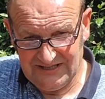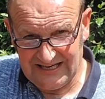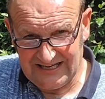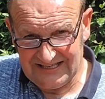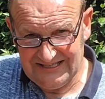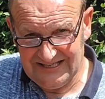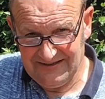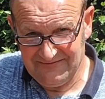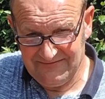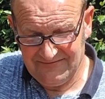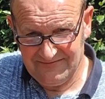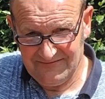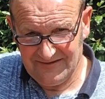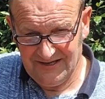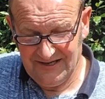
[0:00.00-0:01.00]
and negative
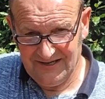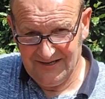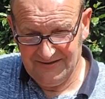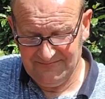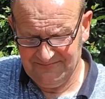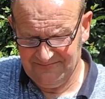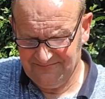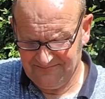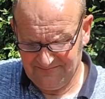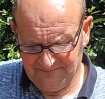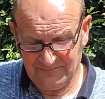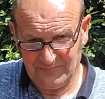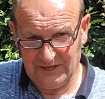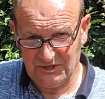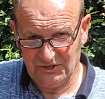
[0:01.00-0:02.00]

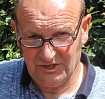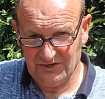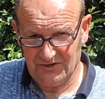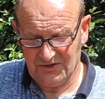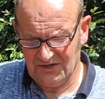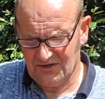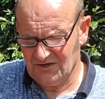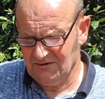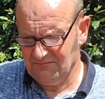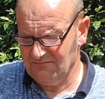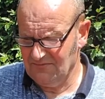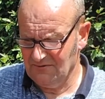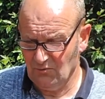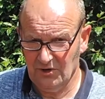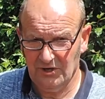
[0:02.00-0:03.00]
pressure system
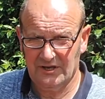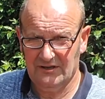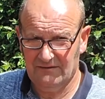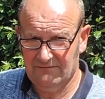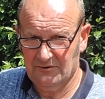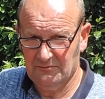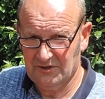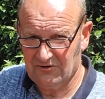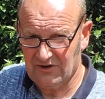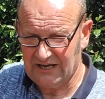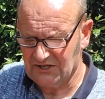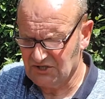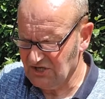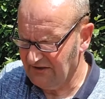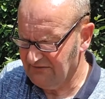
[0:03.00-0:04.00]
working from the
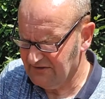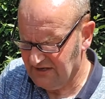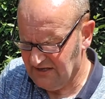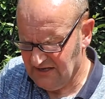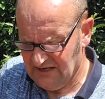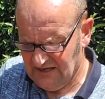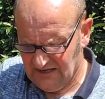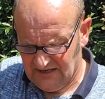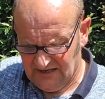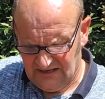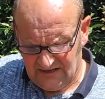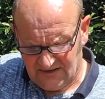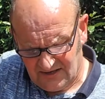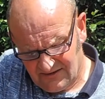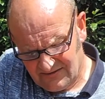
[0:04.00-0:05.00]
crankshaft.
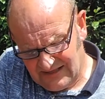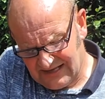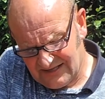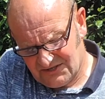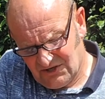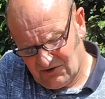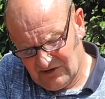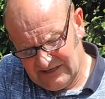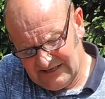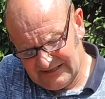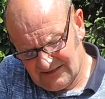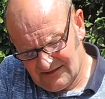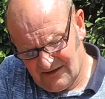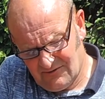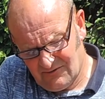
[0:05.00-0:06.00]
So that tiny
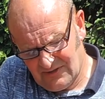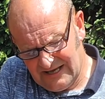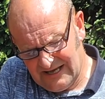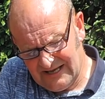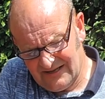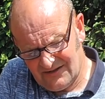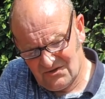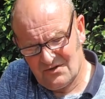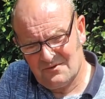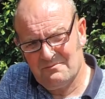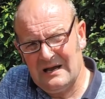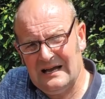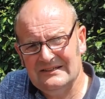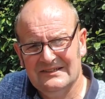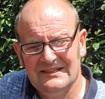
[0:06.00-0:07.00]
little hole there, it's
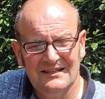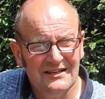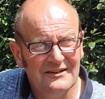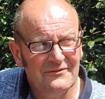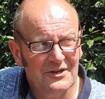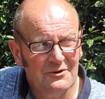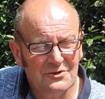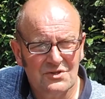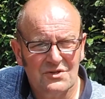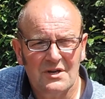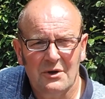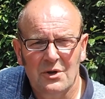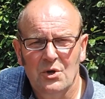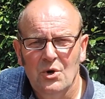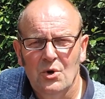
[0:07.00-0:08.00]
just basically, if you were
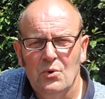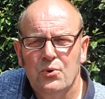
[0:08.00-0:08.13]
just going,